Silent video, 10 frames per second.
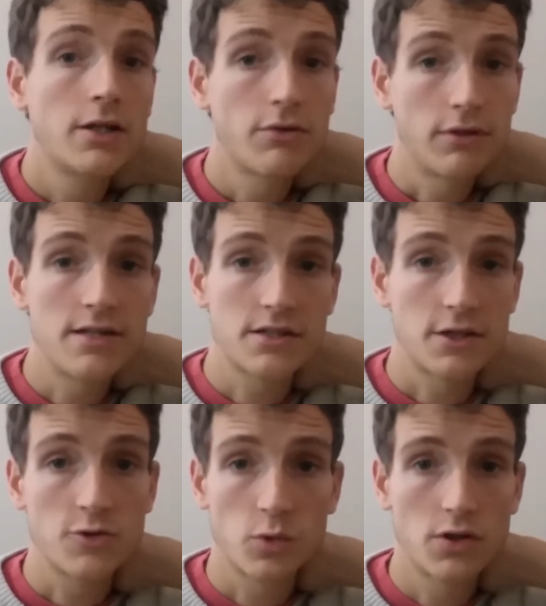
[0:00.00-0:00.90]
You don't need
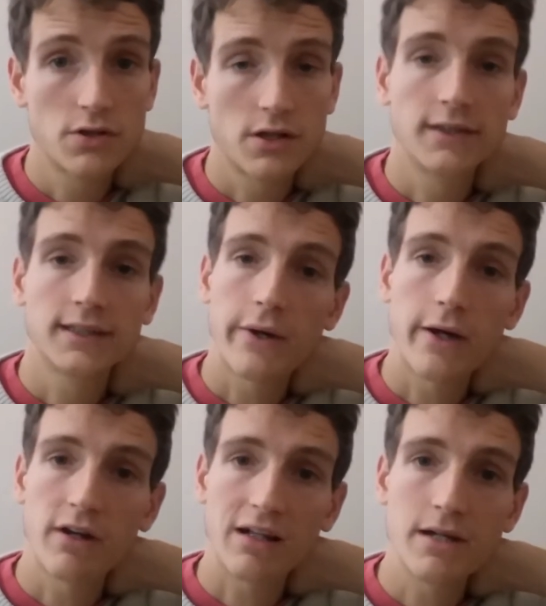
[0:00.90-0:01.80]
to use wood, and so
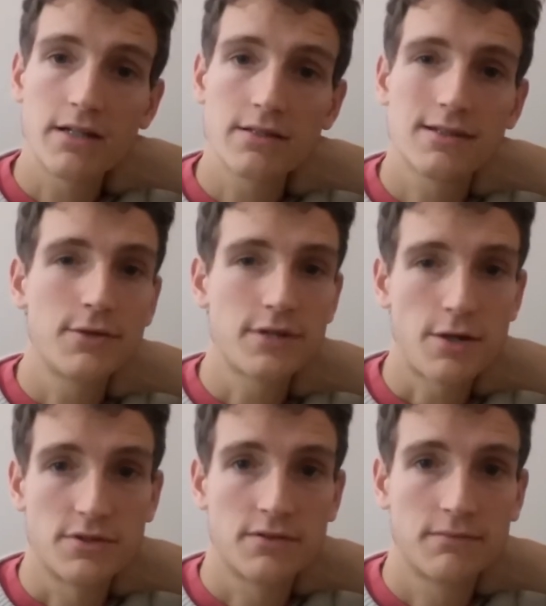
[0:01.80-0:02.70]
I would recommend that you
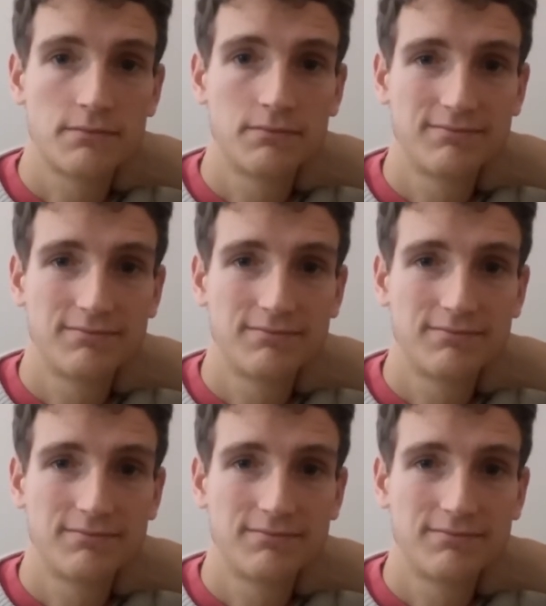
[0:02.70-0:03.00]
don't.